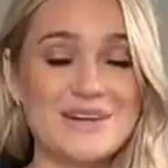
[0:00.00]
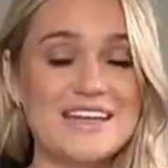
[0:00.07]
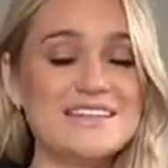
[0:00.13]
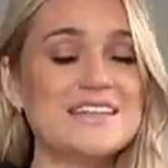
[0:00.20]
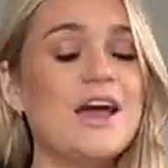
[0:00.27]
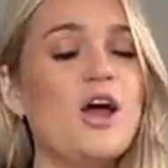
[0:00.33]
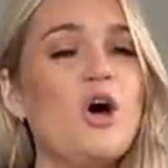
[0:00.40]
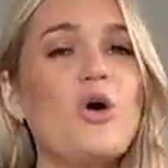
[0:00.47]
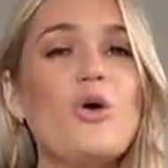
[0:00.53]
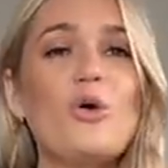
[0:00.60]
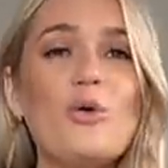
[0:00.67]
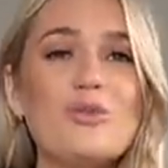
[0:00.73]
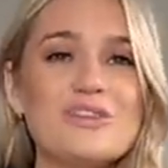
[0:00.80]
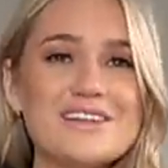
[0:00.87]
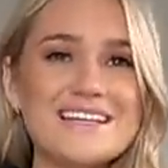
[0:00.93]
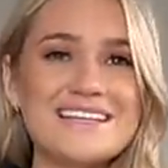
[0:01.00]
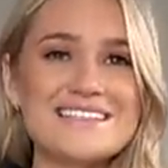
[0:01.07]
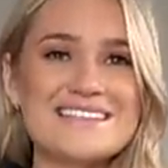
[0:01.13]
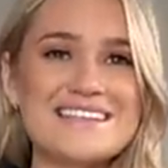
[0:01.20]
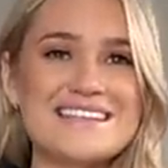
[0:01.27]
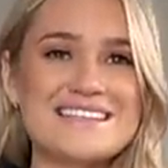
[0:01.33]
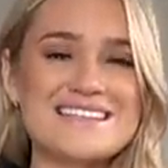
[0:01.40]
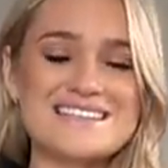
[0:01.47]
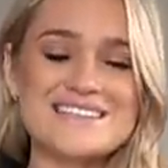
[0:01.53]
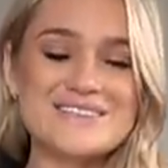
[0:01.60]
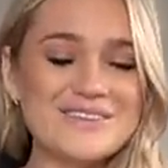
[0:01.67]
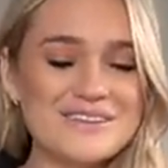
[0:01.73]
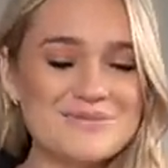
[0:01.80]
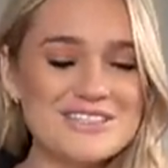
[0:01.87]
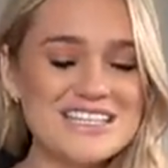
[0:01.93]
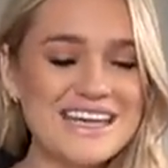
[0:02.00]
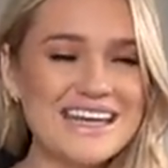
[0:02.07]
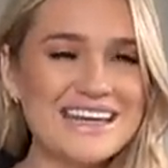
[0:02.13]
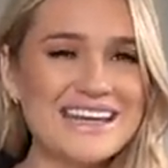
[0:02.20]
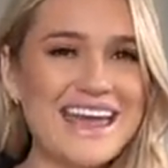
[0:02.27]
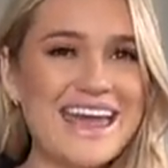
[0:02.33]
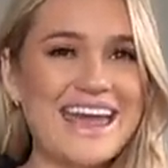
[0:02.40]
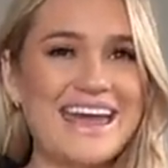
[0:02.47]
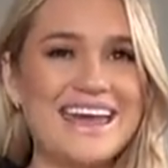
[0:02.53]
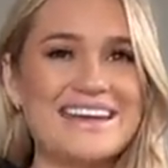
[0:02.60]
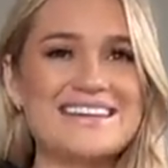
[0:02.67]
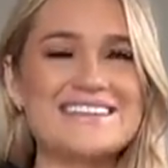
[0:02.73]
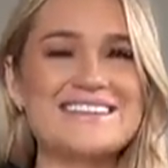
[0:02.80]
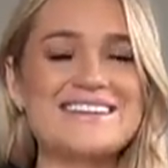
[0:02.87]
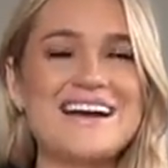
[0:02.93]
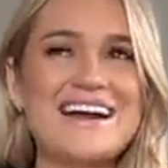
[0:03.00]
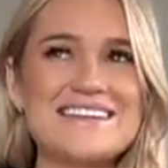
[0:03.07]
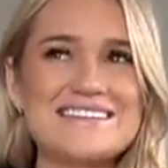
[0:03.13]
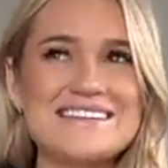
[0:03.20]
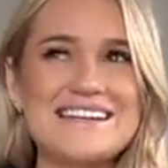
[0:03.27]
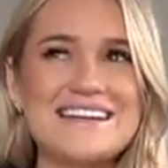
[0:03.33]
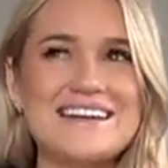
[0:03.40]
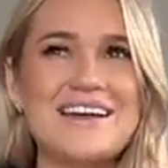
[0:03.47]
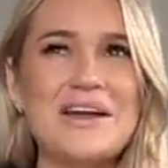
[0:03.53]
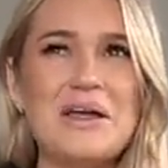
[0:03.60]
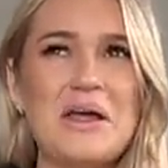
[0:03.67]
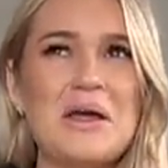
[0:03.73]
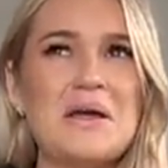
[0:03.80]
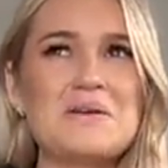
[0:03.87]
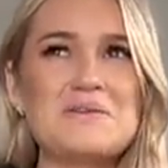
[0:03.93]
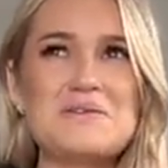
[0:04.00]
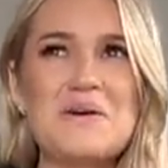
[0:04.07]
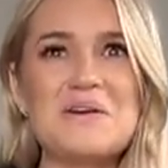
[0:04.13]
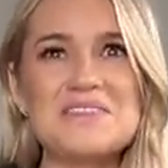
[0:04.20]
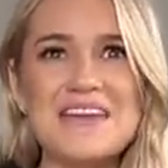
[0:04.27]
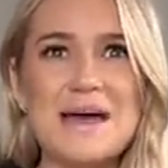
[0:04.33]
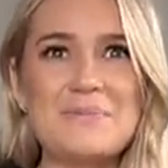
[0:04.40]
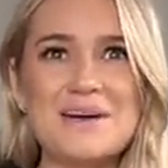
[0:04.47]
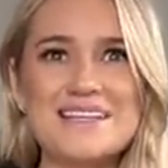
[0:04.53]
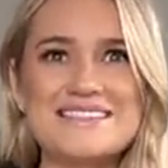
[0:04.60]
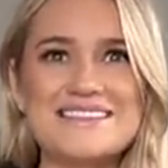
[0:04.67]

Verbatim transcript: it all the links in the description and sizing not that my